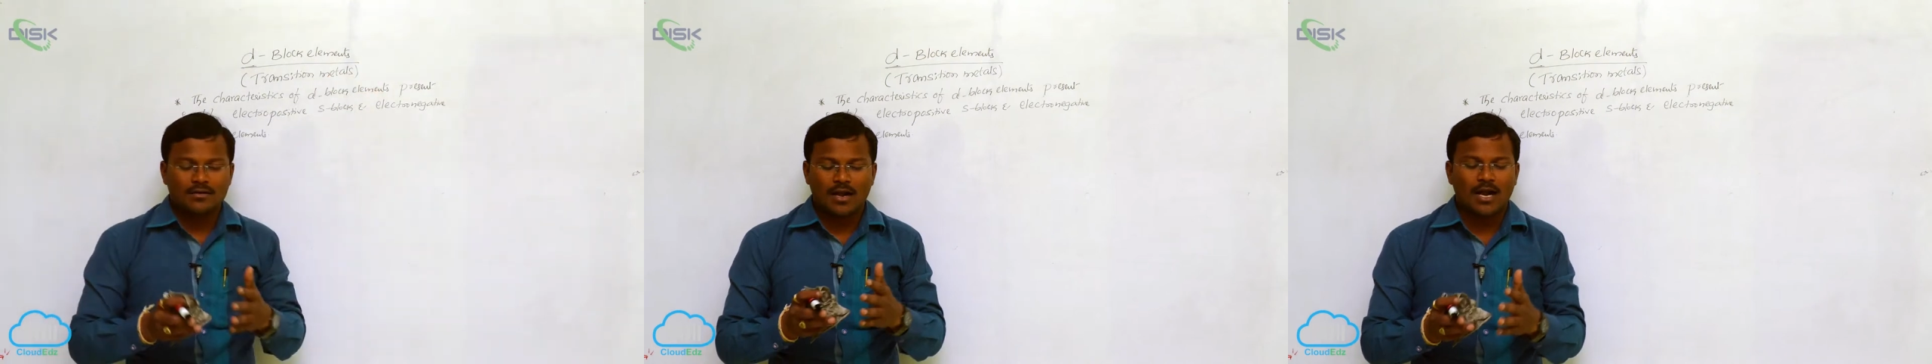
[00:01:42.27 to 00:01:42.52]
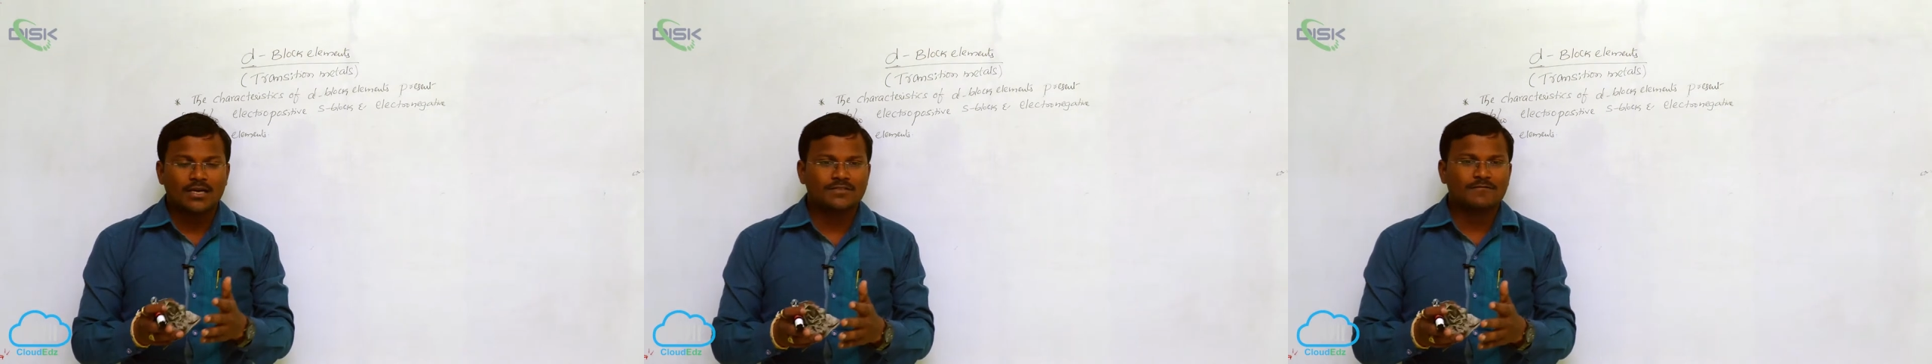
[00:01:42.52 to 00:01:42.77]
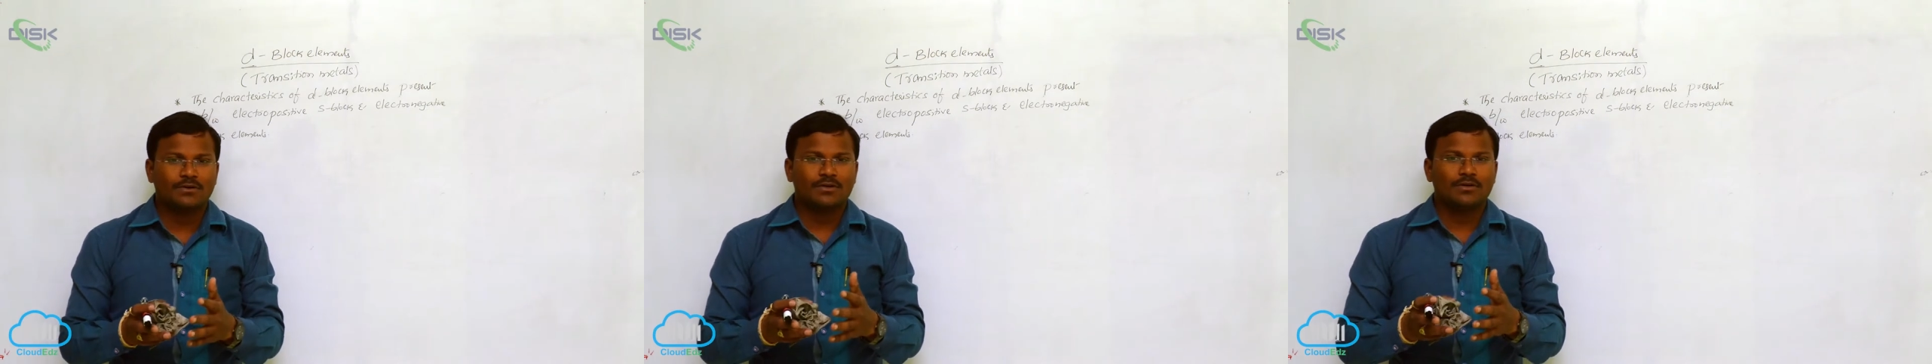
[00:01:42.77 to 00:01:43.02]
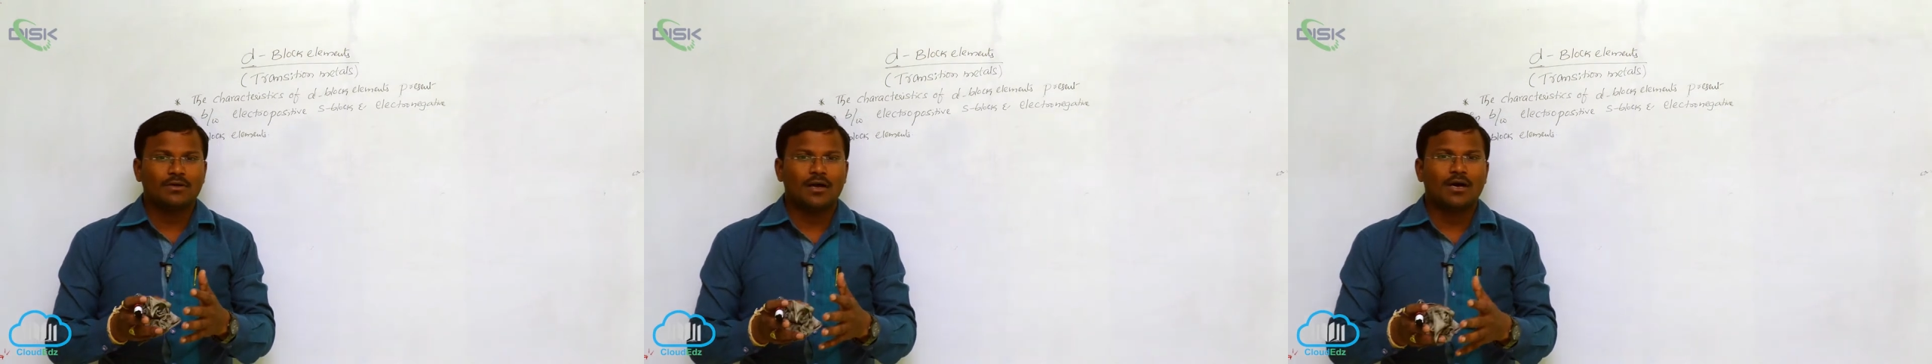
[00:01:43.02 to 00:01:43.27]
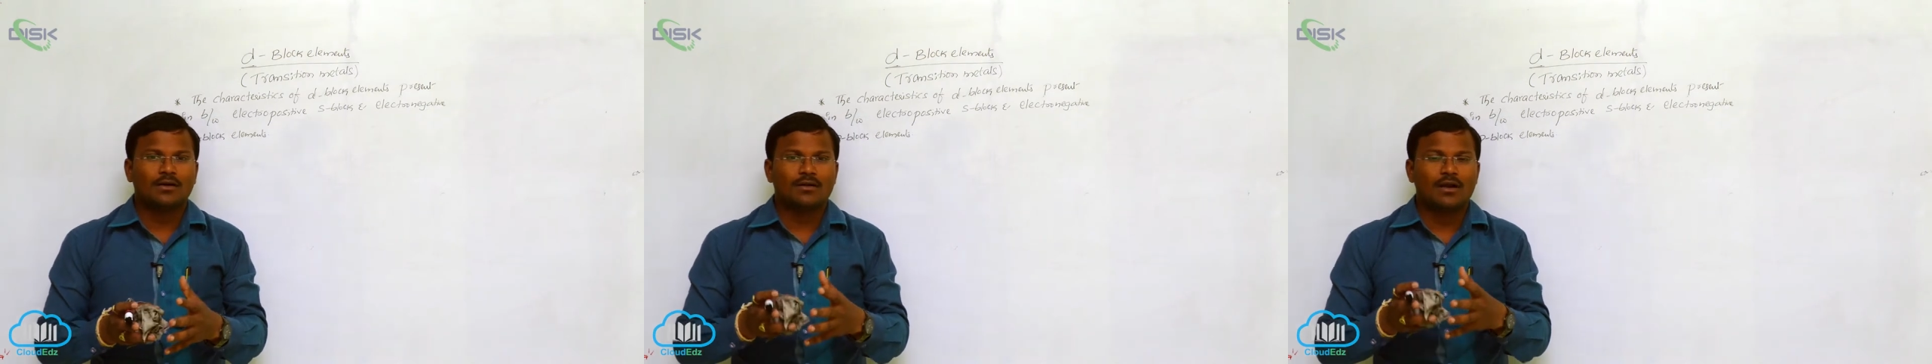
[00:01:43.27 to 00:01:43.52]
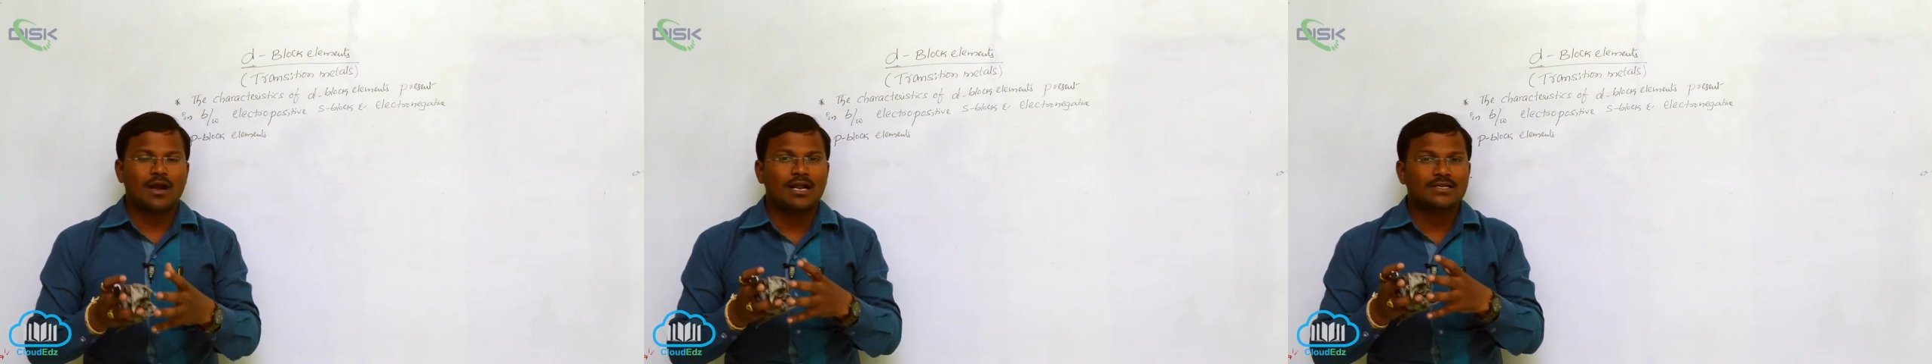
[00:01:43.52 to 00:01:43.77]
transferred or
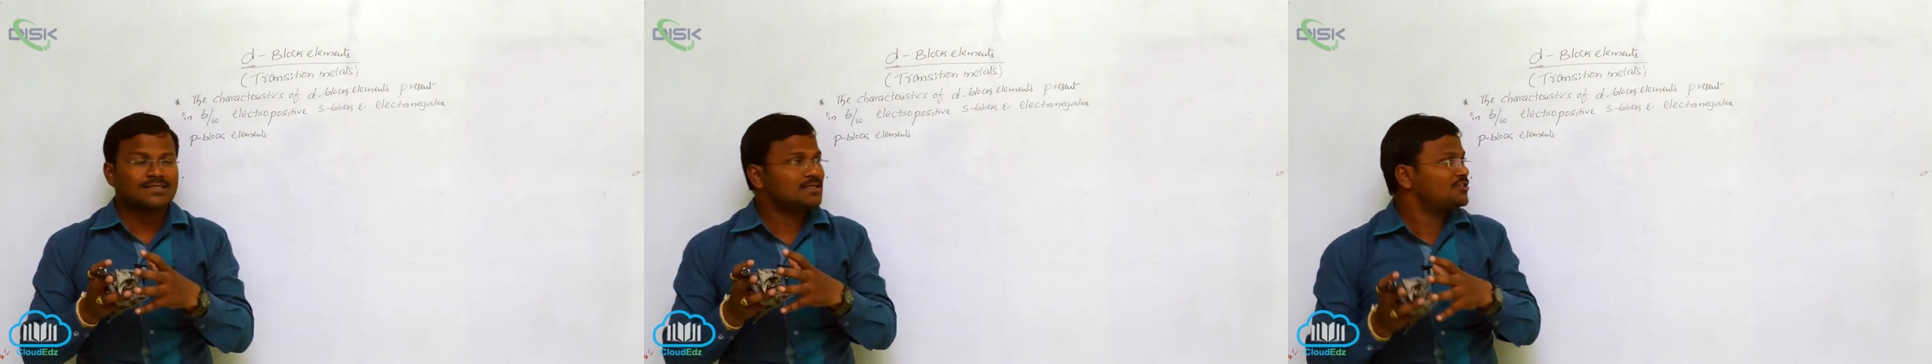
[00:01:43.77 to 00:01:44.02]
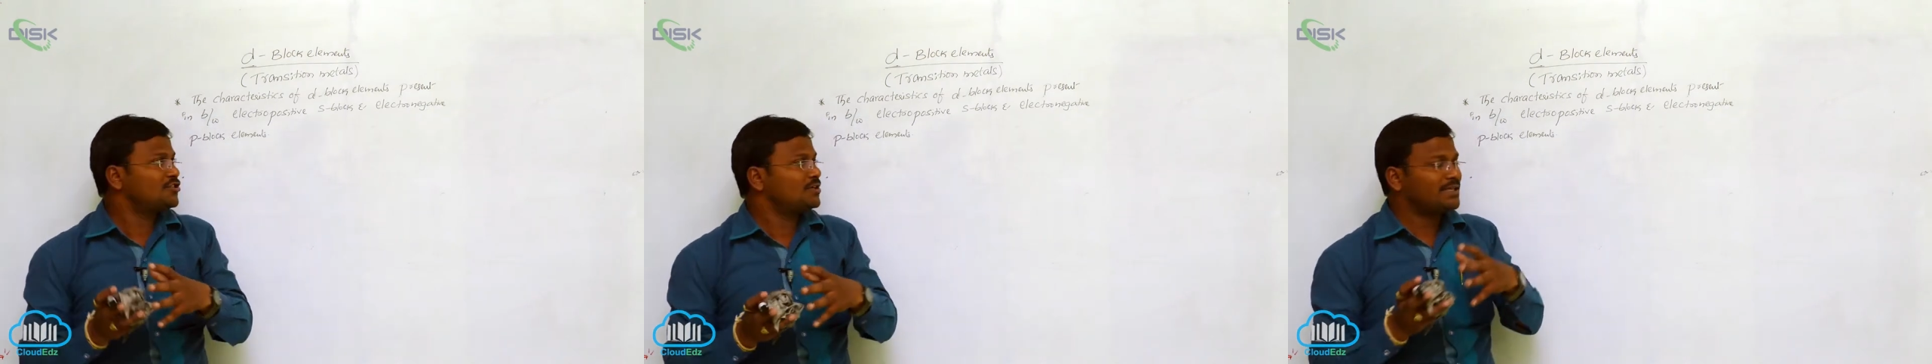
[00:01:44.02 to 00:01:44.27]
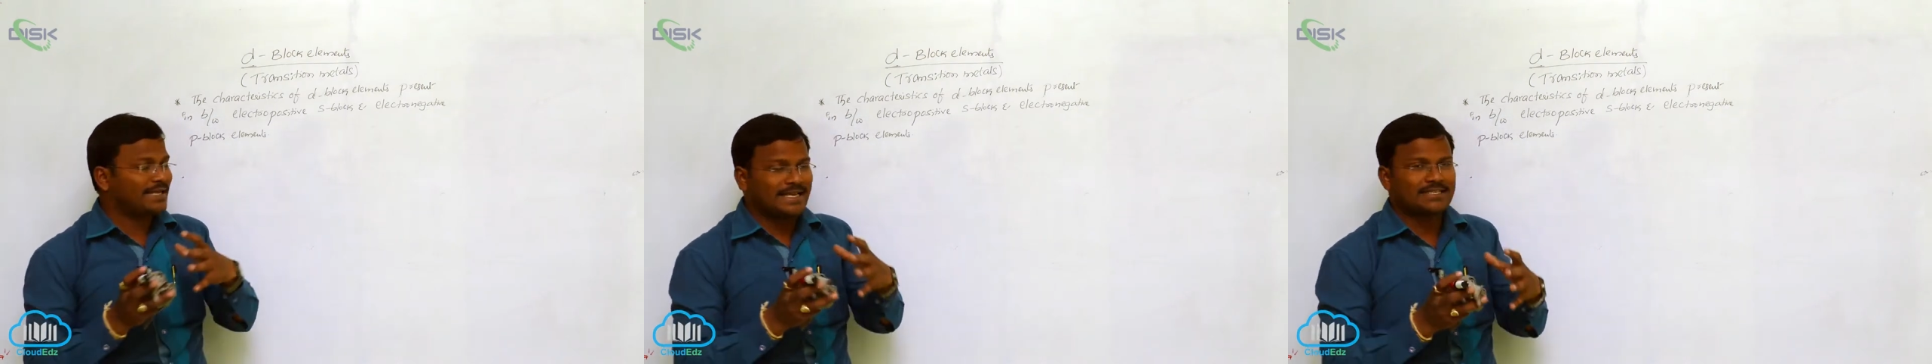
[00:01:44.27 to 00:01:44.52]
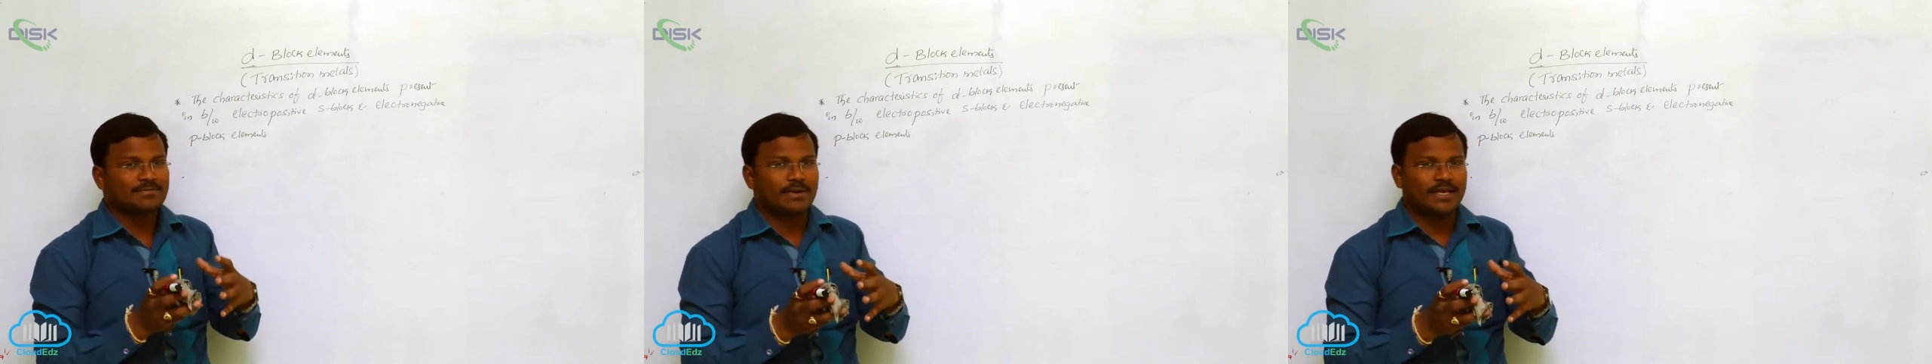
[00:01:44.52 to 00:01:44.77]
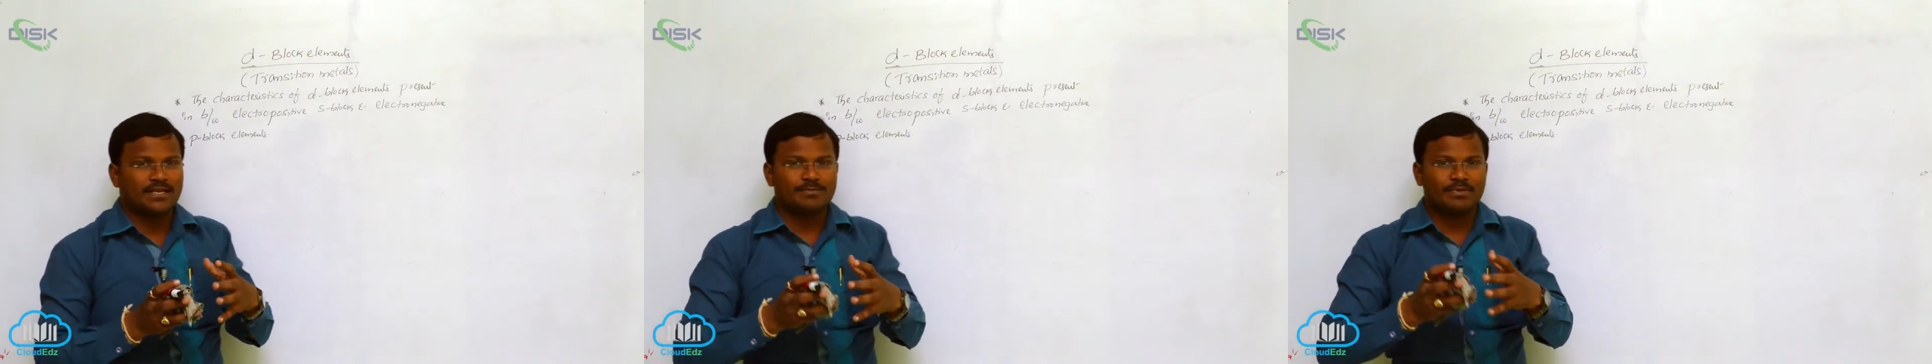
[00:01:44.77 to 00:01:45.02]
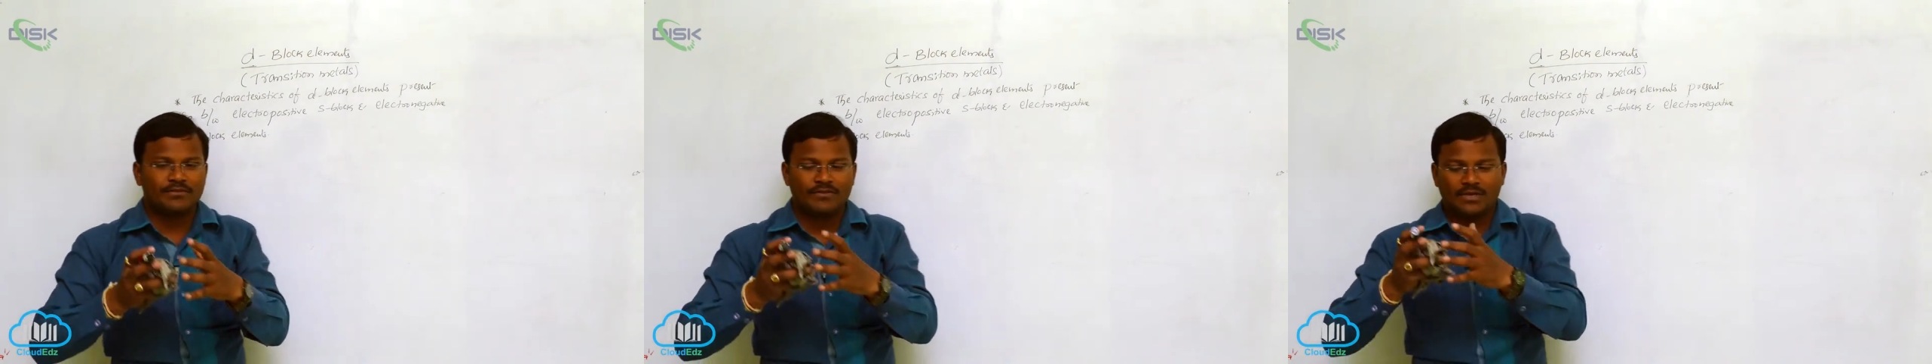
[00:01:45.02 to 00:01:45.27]
transition takes place
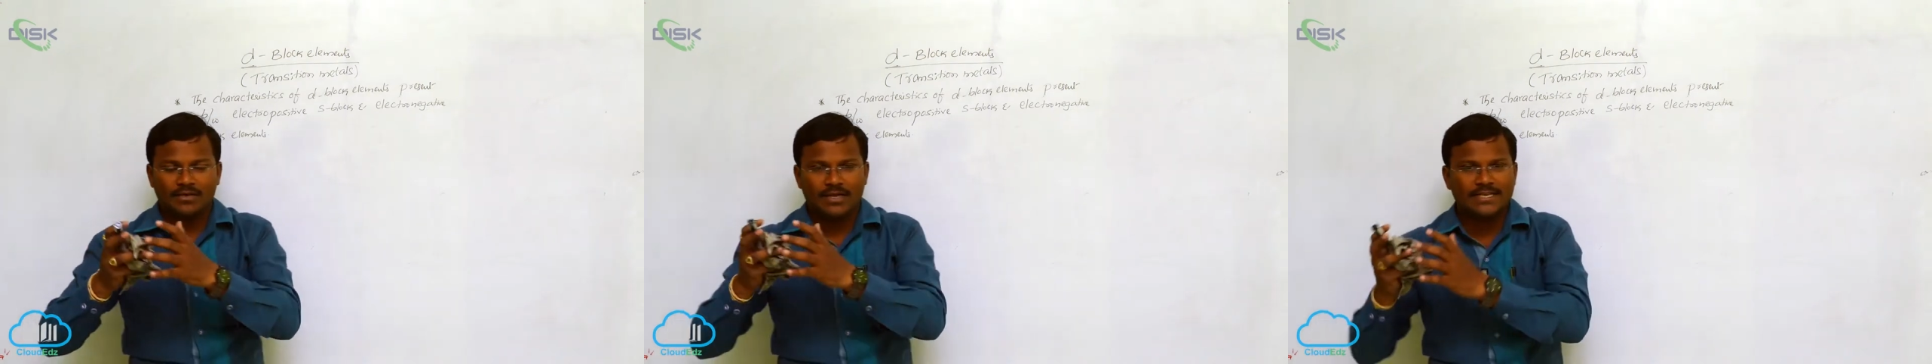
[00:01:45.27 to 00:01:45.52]
between